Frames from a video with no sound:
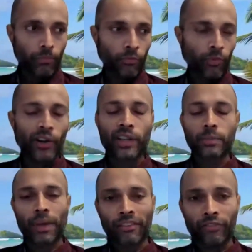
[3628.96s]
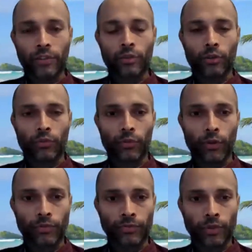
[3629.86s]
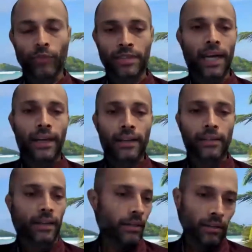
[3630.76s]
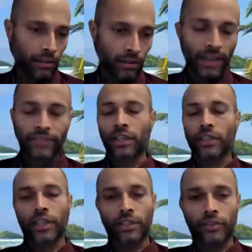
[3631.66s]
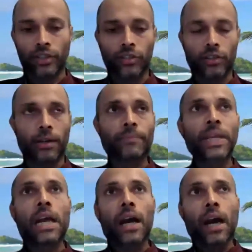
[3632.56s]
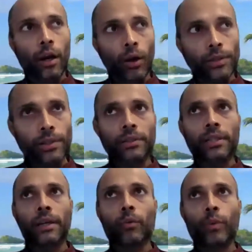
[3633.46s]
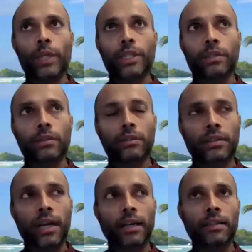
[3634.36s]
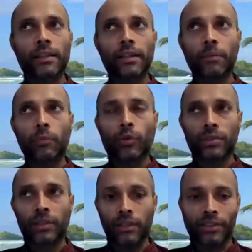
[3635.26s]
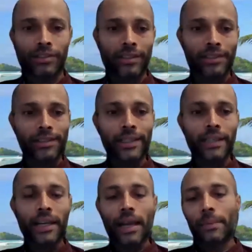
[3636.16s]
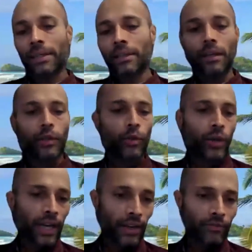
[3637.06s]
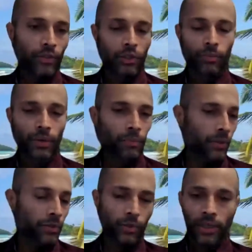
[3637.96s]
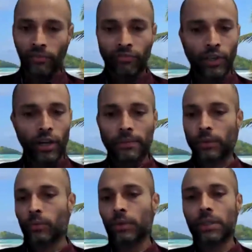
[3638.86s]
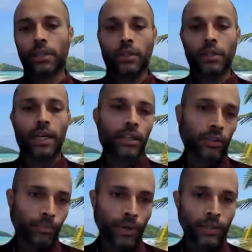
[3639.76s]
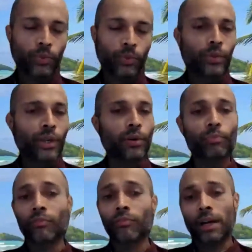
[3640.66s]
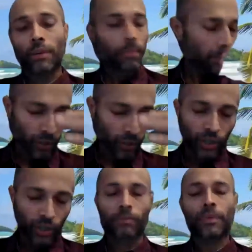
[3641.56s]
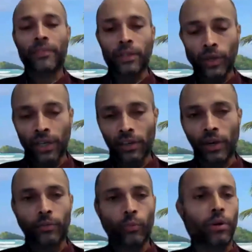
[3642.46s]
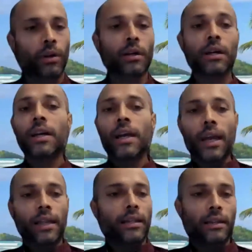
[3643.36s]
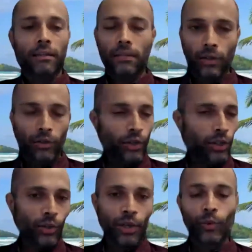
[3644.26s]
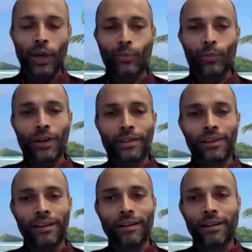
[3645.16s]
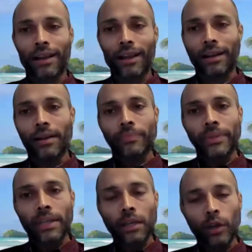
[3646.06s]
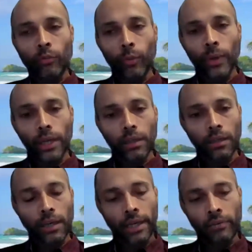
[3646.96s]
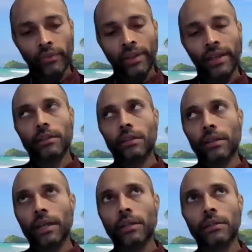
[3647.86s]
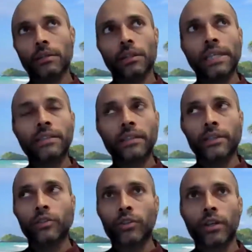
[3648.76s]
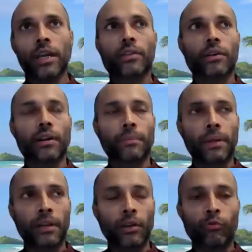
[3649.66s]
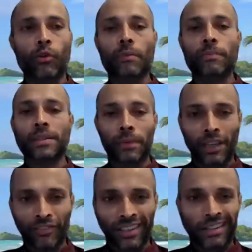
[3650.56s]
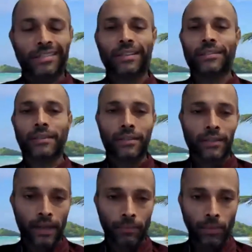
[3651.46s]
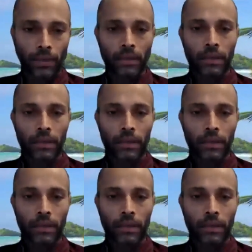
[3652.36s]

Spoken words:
various benefits of diet and lifestyle changes, etc. I also think we should start thinking more synergistically. I mean, here you have Dr. Pramod doing phenomenal work, you got Dr. Paswan doing I'm sorry, Dr. Pavan doing great work, and then you're doing great work there. And if we can kind of get these things together, I mean, form some kind of a consensus statement,